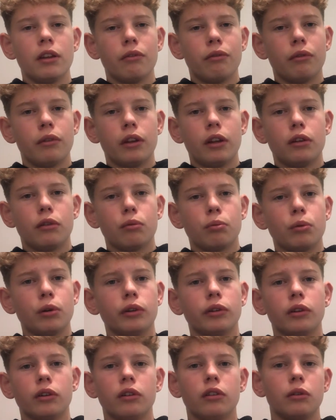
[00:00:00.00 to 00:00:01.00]
If it's
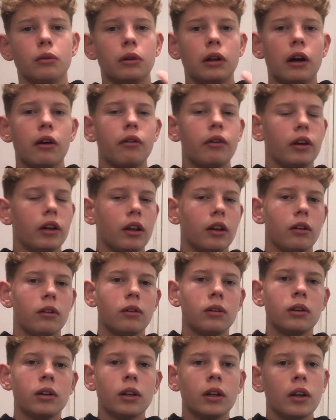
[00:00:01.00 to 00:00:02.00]
worked until now, I
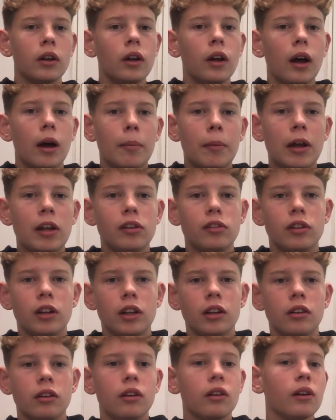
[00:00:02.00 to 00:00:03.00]
guess I might
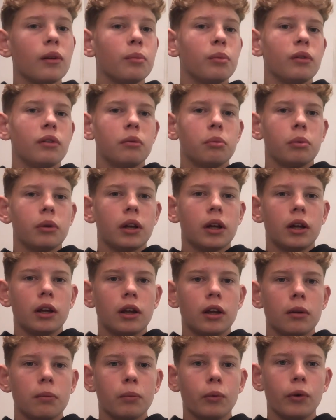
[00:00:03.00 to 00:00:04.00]
change it up when I
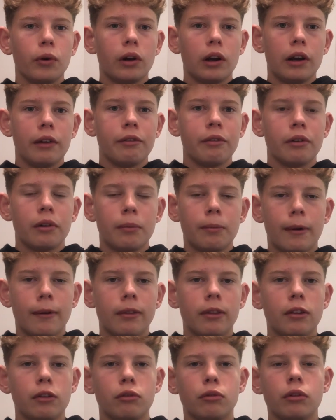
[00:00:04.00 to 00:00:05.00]
get more clever
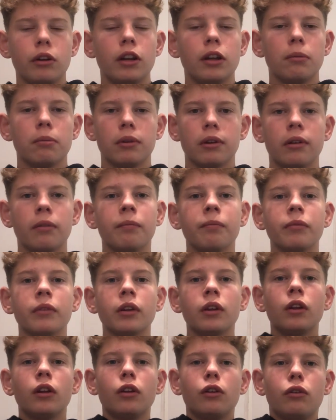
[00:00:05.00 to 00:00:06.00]
about this training. But
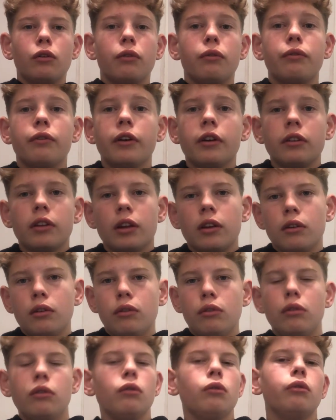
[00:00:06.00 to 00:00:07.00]
so first I
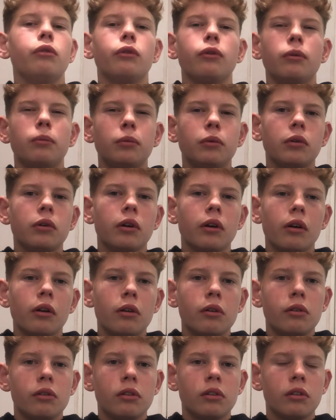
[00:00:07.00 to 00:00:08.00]
just do normal
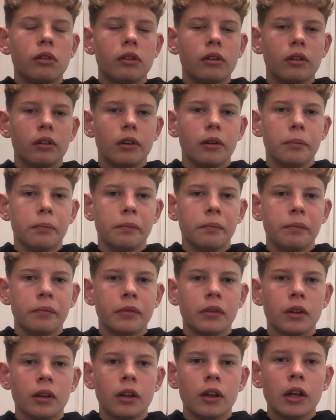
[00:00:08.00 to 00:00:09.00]
curls, and
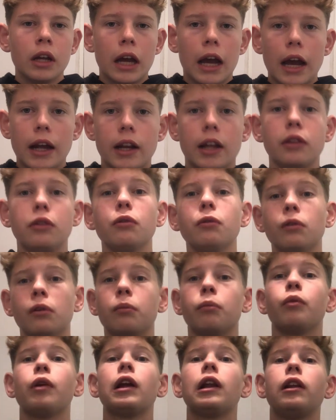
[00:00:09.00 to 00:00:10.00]
I do
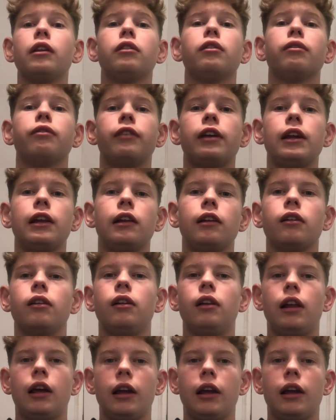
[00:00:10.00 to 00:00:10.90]
them really to failure.